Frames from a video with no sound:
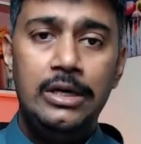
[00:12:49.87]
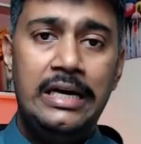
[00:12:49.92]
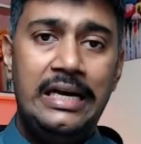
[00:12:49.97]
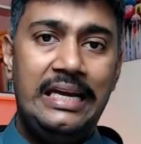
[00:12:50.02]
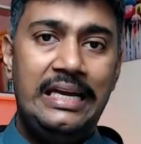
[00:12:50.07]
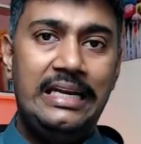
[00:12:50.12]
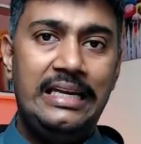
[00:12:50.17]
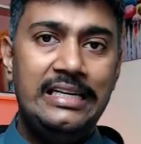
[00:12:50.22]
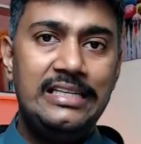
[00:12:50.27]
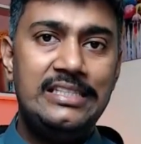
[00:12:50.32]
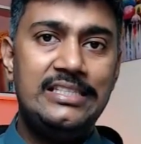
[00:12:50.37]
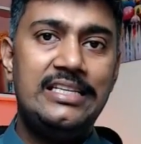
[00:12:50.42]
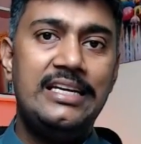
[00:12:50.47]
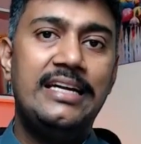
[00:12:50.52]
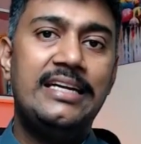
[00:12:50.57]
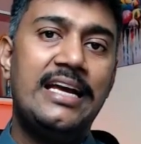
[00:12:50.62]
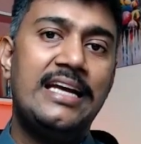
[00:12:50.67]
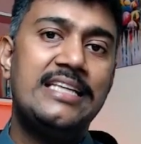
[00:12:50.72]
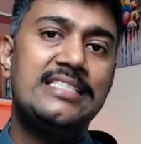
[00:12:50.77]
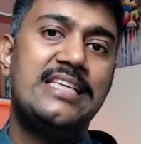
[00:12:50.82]
initiate
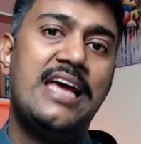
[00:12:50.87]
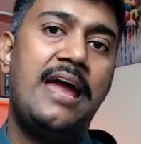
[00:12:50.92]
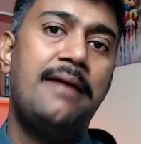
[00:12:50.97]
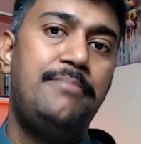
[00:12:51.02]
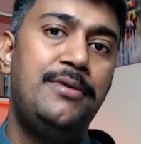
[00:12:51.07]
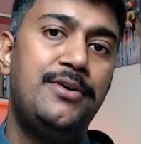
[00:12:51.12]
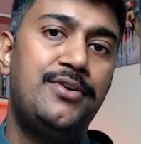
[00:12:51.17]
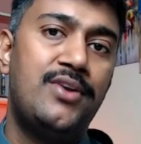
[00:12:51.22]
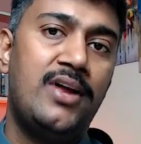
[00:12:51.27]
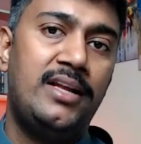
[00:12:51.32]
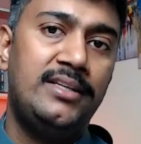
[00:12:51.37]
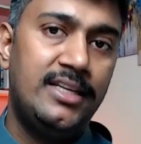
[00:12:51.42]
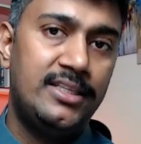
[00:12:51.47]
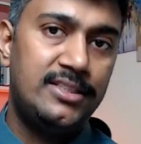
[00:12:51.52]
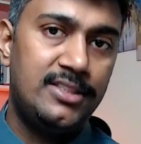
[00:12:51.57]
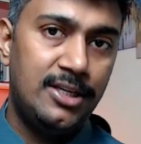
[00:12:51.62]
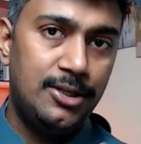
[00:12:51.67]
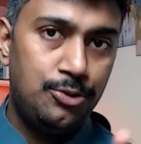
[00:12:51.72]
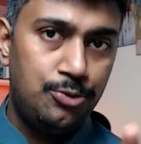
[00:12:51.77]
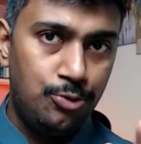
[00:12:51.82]
SIP
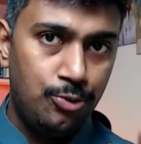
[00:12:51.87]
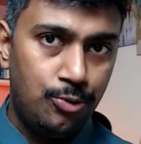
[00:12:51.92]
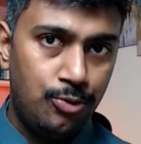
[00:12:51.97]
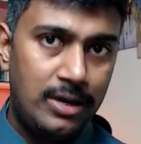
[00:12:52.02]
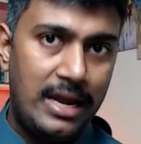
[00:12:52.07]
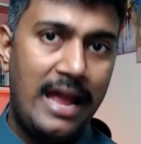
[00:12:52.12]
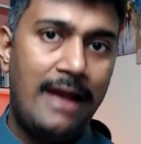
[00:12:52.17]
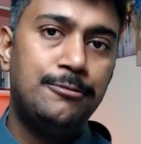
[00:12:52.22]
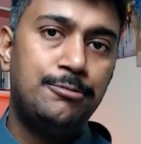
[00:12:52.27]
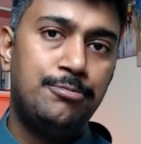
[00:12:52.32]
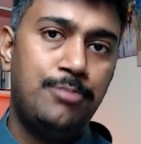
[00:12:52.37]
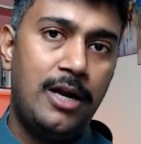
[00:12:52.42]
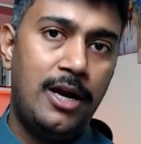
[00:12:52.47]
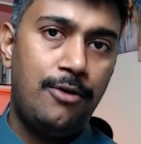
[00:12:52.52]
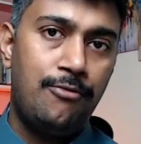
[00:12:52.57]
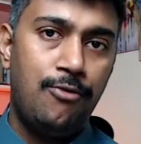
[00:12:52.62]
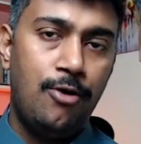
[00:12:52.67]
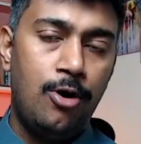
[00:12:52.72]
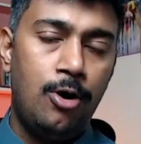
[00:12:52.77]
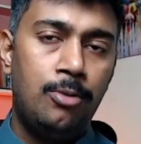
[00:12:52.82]
transaction through CAMS
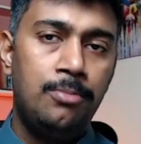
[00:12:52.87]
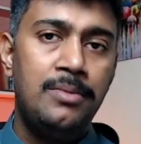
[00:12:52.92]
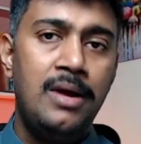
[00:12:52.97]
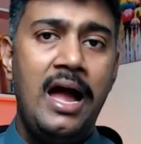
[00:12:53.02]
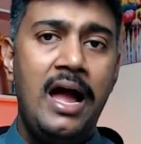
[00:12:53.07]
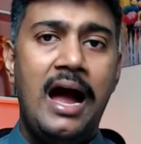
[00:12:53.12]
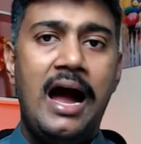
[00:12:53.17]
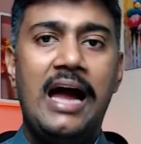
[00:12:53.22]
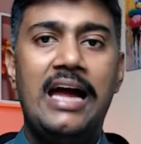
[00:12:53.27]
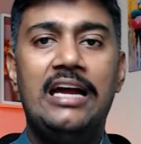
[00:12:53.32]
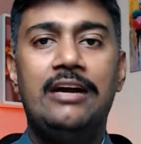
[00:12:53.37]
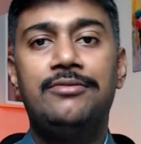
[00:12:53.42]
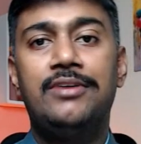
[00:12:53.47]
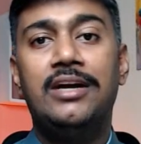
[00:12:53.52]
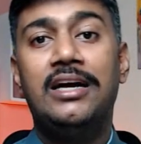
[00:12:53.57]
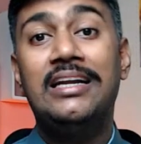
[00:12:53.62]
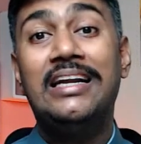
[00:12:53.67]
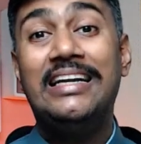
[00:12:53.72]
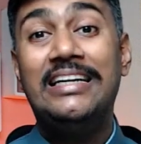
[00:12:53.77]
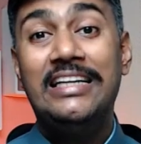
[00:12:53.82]
platform, I have done
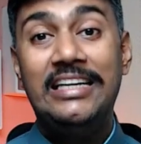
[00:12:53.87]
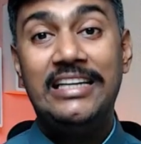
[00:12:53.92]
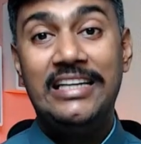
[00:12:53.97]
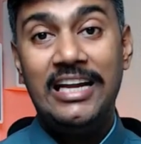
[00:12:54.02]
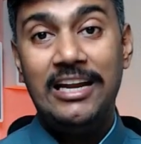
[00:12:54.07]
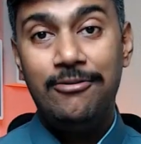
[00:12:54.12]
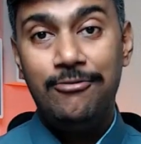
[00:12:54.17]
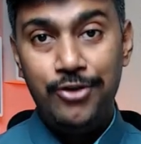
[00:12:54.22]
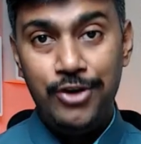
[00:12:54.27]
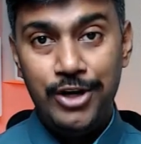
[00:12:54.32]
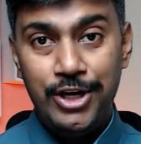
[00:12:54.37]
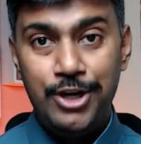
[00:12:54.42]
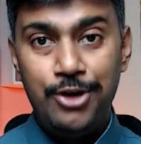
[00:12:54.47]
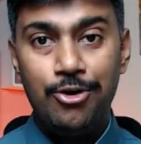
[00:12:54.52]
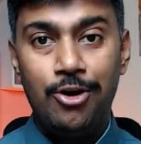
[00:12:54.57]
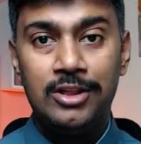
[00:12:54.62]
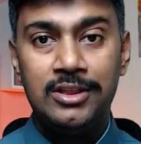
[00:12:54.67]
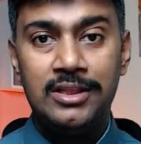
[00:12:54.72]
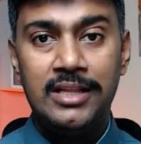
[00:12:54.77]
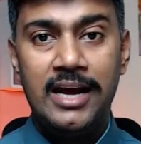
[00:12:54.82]
a detailed video
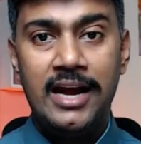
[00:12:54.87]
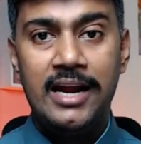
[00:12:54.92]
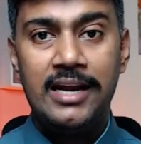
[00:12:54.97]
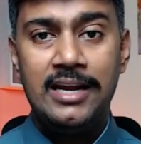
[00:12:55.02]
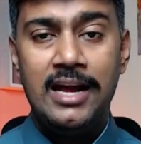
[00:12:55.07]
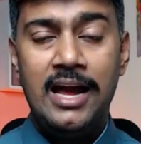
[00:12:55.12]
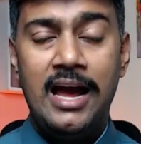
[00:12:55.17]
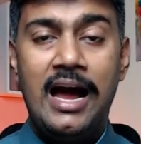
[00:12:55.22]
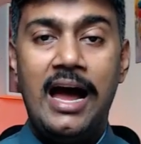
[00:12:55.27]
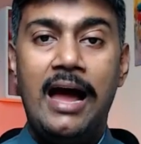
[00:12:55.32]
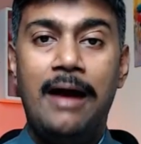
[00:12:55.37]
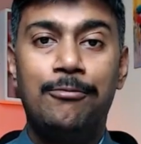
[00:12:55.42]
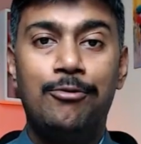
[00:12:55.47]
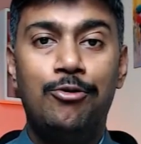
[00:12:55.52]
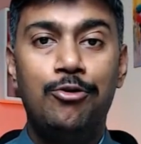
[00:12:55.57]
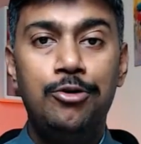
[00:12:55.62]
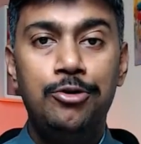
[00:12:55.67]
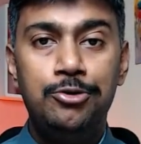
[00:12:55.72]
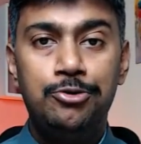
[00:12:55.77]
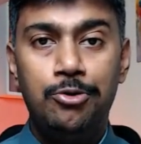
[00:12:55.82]
on that. I'm
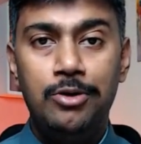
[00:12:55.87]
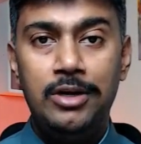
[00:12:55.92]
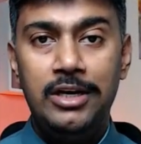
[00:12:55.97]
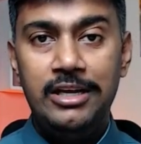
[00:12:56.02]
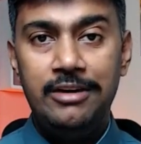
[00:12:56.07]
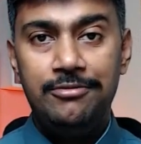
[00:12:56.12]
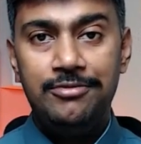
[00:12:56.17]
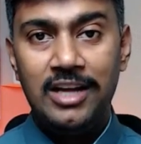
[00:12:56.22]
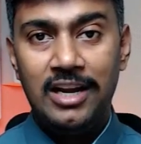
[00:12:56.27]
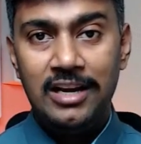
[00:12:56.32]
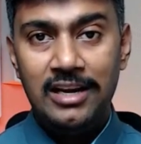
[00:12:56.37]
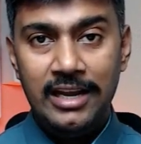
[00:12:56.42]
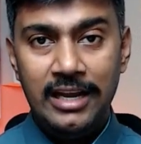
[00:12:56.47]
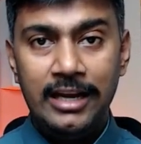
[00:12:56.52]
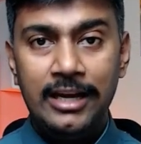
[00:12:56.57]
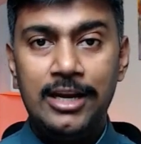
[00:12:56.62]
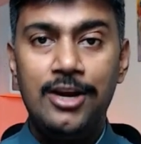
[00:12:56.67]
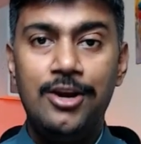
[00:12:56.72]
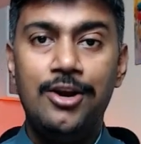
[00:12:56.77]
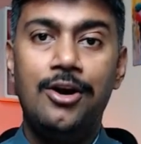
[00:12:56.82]
going to leave the link
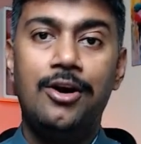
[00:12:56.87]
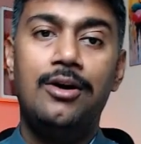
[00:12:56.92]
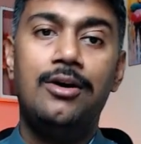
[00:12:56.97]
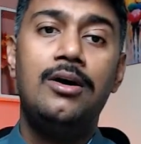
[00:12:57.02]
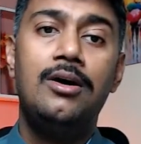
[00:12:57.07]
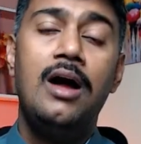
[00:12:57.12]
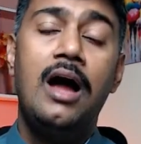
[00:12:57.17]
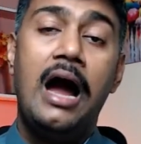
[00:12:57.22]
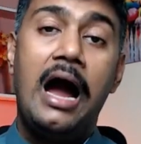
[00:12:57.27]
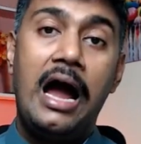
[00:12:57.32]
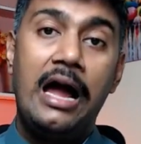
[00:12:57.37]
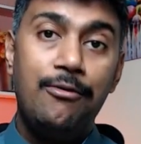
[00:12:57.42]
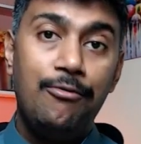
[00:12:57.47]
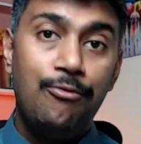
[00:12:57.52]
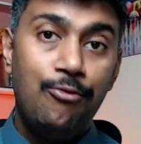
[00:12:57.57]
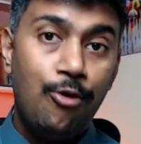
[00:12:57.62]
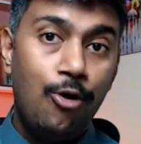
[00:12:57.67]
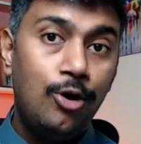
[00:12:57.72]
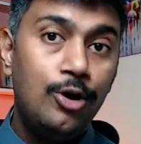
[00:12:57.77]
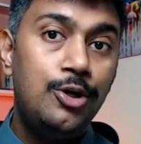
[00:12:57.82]
here. I
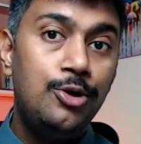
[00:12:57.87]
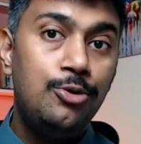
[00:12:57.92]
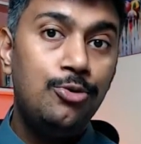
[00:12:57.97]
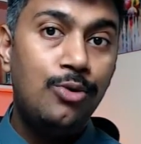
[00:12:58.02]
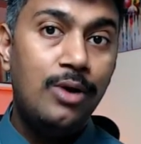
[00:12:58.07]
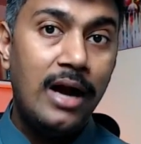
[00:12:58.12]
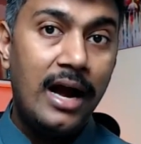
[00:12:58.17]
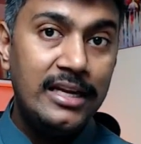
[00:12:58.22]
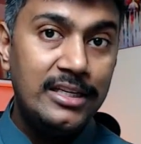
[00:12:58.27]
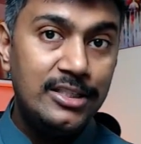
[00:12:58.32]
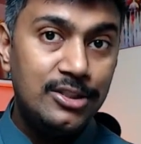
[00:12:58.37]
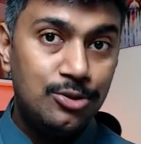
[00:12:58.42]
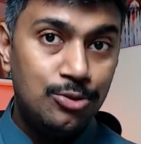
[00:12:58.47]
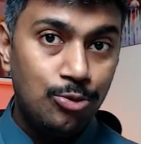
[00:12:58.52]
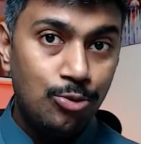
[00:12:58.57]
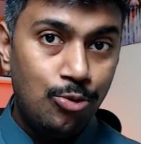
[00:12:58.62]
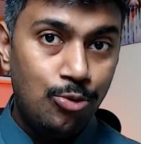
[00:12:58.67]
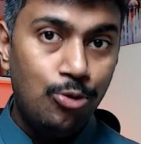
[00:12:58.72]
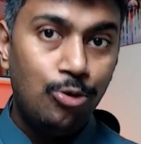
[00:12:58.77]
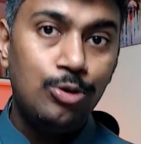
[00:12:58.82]
want you guys to
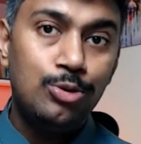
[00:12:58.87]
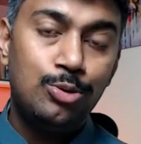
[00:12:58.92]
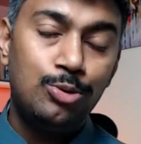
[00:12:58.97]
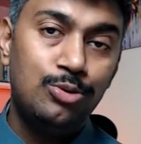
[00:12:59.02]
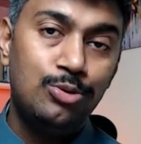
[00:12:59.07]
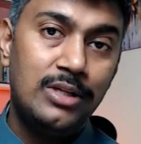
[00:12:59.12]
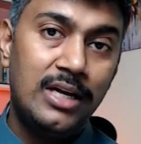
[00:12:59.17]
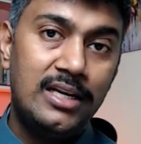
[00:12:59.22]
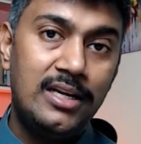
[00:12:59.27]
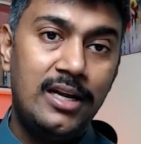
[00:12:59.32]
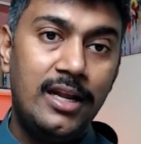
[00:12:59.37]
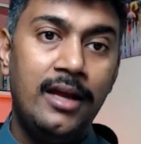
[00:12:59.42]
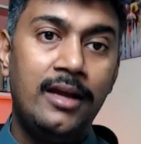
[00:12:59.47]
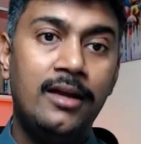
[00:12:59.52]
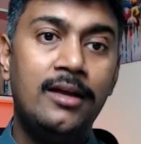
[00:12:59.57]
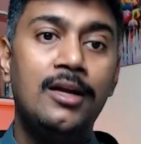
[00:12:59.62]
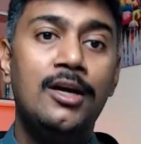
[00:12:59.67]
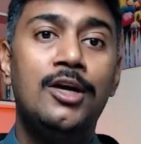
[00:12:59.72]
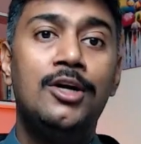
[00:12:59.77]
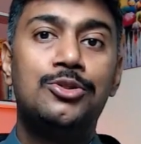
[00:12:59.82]
go through that link
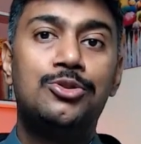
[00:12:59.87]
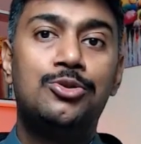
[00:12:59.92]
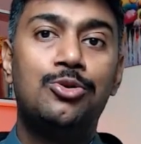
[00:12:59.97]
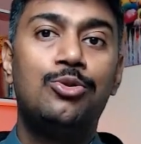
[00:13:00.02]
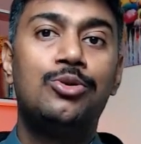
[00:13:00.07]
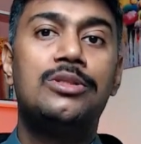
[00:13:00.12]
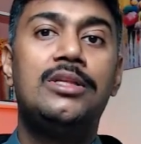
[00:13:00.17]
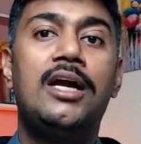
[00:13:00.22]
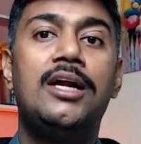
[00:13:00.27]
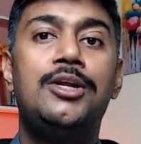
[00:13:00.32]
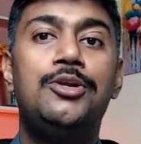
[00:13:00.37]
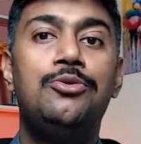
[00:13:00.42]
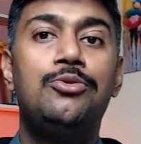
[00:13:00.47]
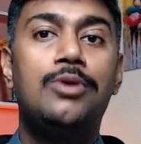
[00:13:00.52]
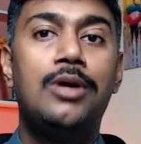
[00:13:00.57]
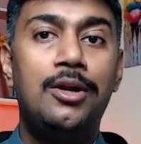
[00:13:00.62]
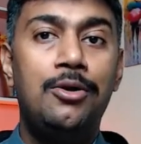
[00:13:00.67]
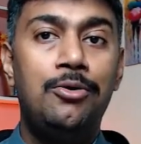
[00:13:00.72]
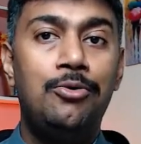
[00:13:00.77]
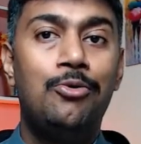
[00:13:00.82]
so that you
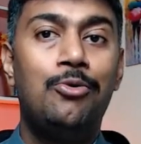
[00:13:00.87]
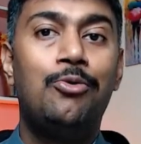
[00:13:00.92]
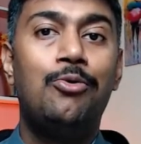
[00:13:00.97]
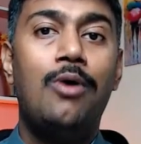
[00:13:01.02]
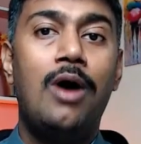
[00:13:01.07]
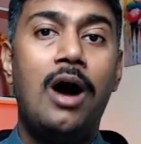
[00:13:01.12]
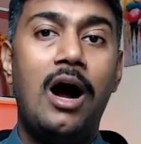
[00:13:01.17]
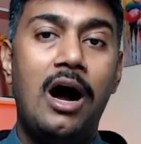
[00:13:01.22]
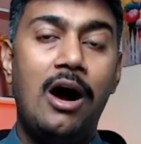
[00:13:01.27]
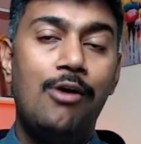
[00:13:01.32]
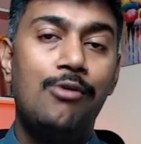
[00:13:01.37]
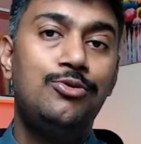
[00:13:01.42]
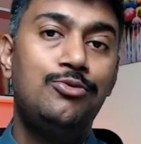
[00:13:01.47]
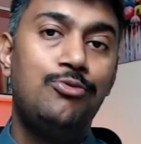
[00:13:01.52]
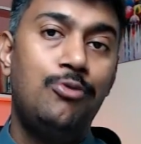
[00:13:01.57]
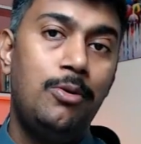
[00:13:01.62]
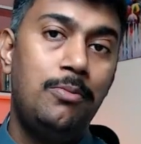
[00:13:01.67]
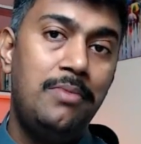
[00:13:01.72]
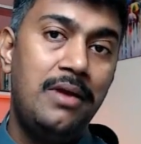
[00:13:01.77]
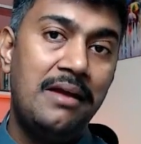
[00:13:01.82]
can know how you will
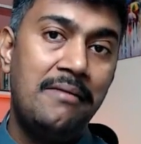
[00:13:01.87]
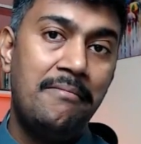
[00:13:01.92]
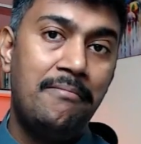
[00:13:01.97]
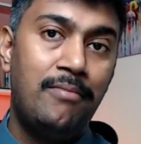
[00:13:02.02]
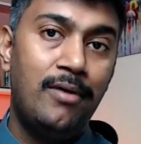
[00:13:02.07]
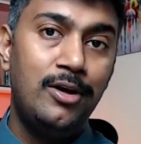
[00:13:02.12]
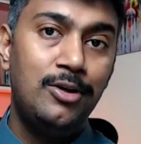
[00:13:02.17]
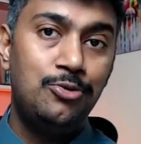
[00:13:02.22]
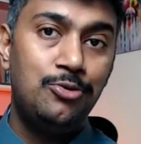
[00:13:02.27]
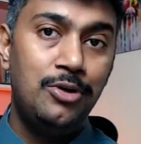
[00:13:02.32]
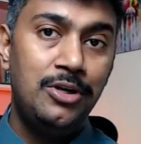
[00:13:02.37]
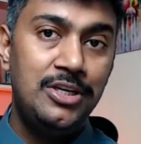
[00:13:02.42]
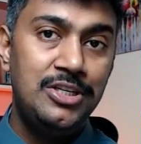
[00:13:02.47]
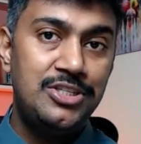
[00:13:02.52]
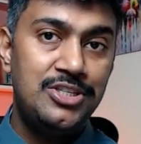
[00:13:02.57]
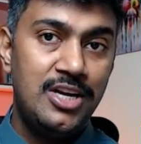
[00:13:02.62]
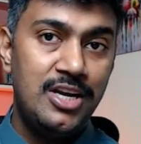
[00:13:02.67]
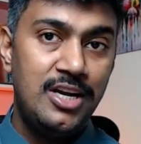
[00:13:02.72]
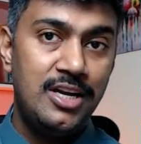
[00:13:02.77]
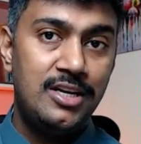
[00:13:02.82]
be able to
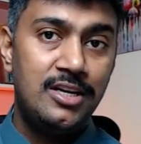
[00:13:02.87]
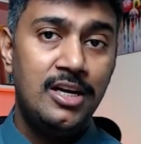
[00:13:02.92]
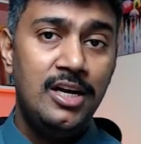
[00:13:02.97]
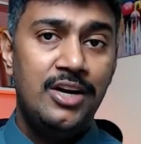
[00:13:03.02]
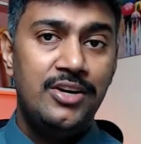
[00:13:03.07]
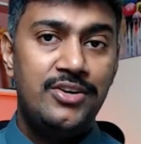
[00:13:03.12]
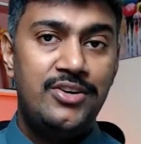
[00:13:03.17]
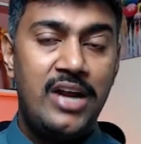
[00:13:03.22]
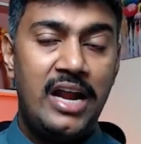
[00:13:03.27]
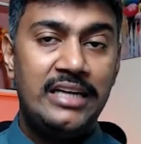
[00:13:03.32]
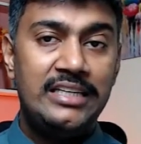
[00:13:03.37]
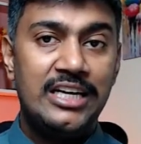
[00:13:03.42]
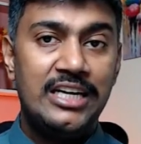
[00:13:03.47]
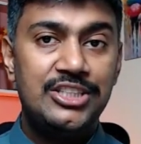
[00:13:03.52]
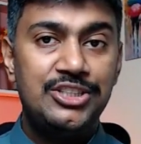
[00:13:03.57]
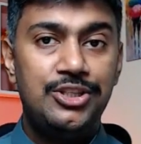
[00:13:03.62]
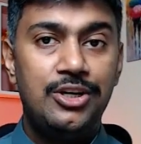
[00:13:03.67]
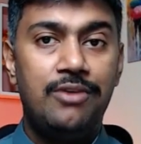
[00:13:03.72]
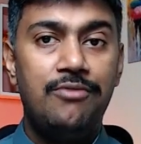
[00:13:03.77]
initiate transaction